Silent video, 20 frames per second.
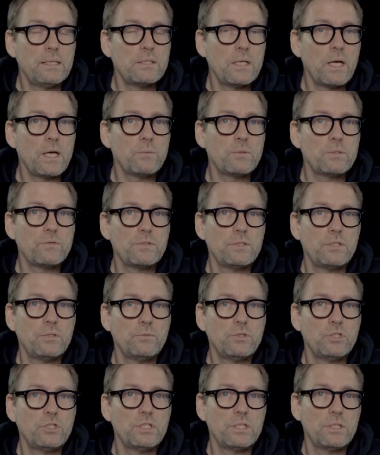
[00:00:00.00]
time of this
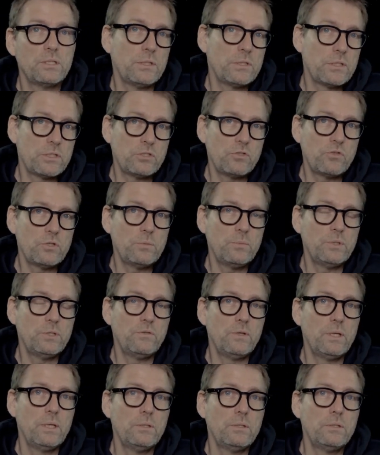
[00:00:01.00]
machine is extremely
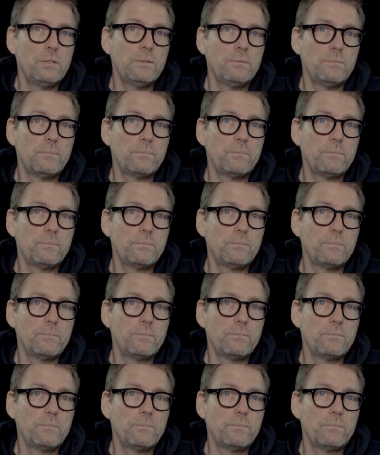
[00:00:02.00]
fast.